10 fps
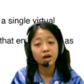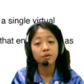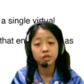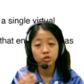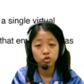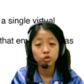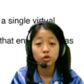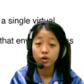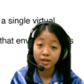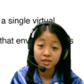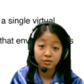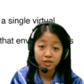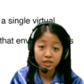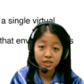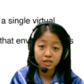want to do a group
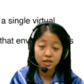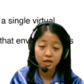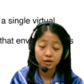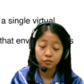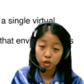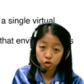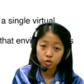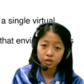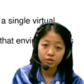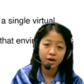activities virtually, right?